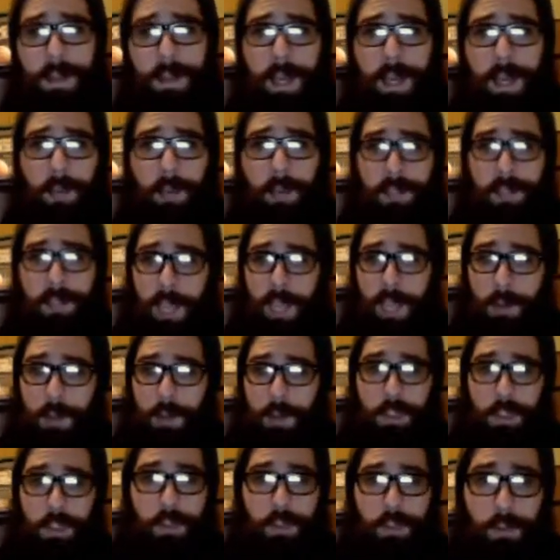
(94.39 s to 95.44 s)
I was couch
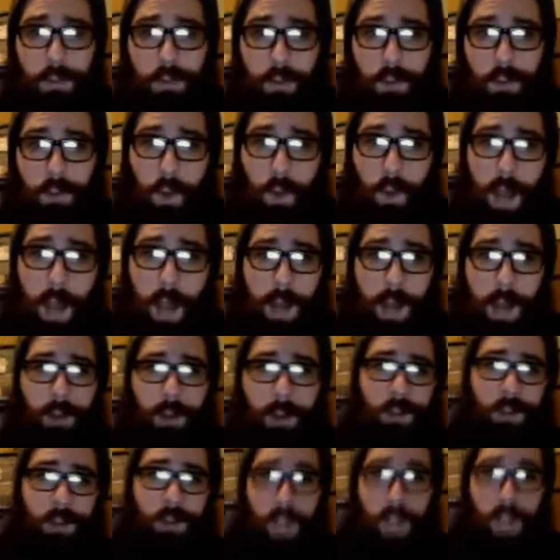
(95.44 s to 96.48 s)
surfing for a
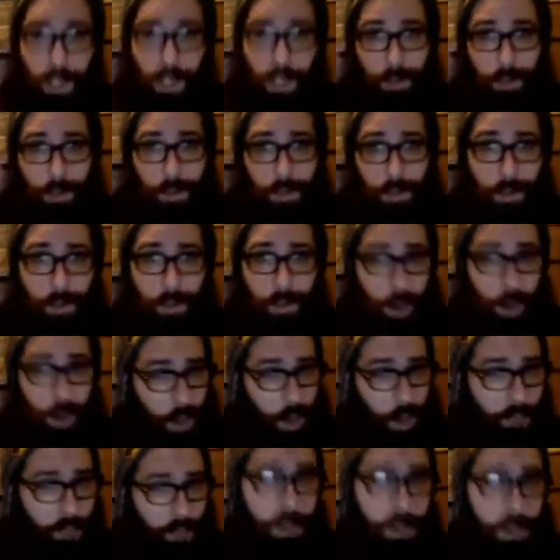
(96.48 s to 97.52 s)
while. Thank you to
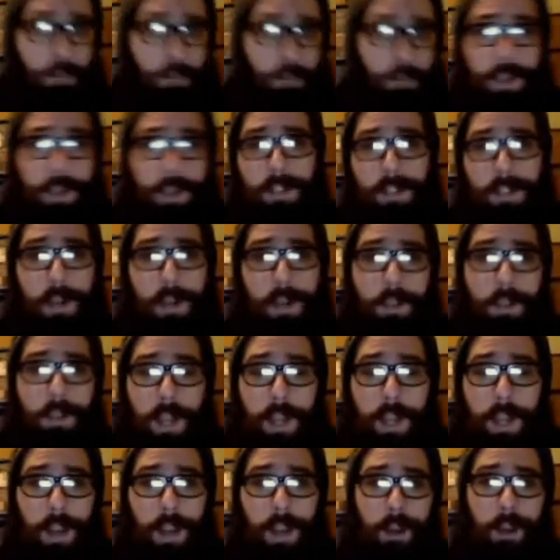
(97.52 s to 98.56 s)
all of my friends out
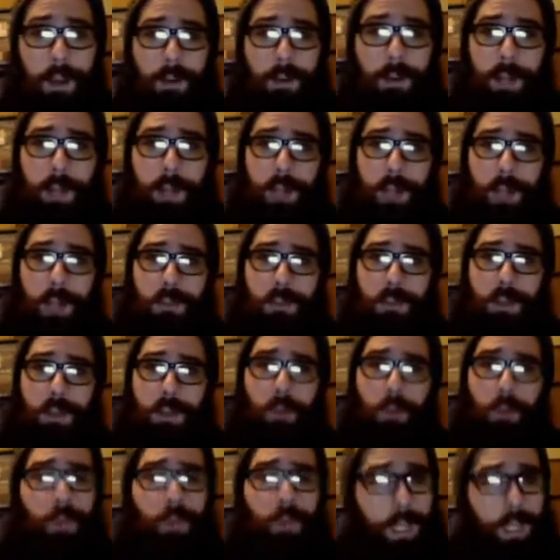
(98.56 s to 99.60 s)
there in New Hampshire
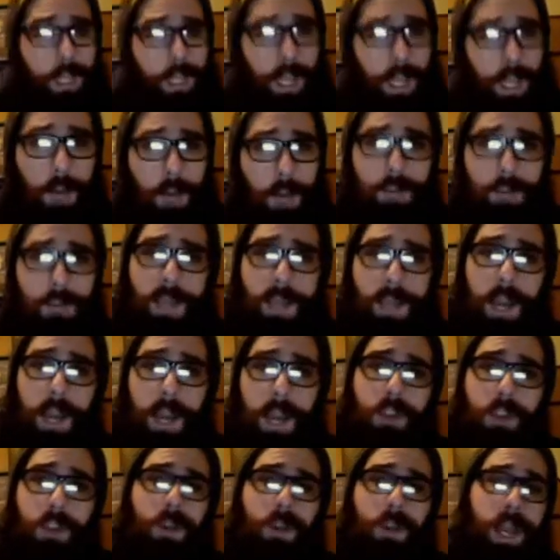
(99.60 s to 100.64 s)
that really helped me
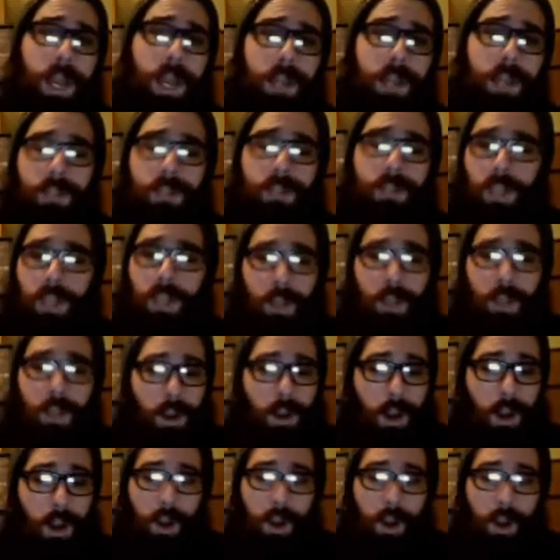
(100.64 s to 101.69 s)
out. You guys
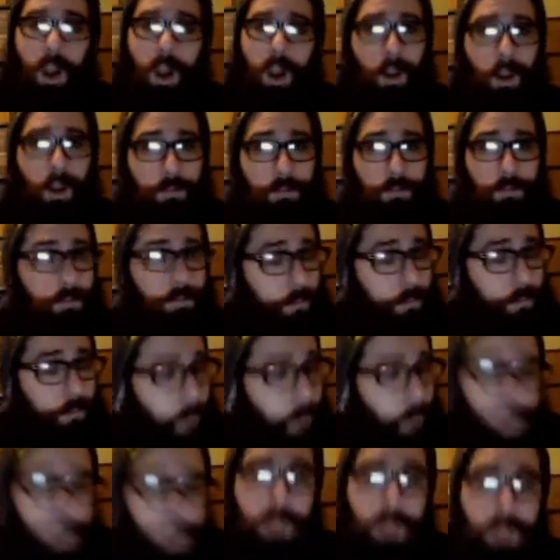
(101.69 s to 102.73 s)
are
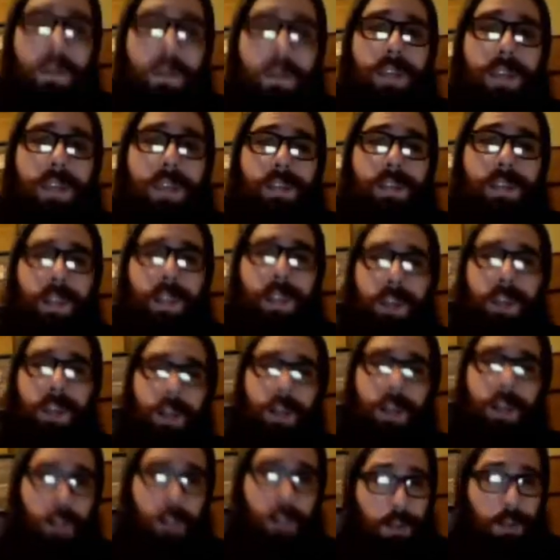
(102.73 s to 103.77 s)
fucking amazing, and
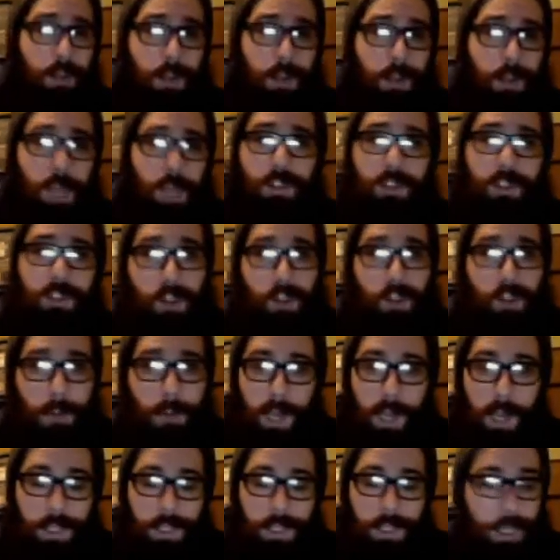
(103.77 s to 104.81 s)
I love you guys so
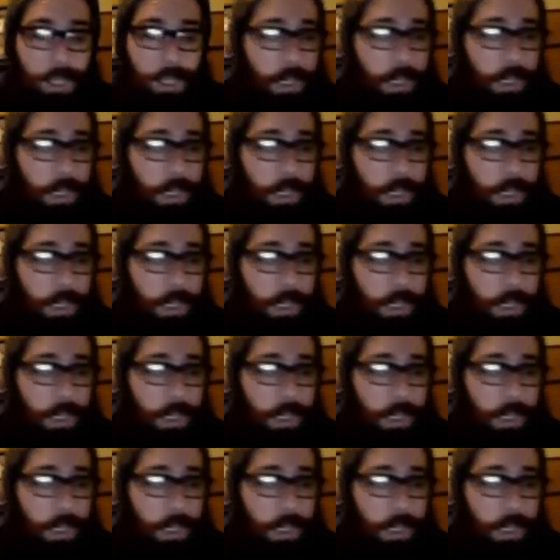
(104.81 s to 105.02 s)
much.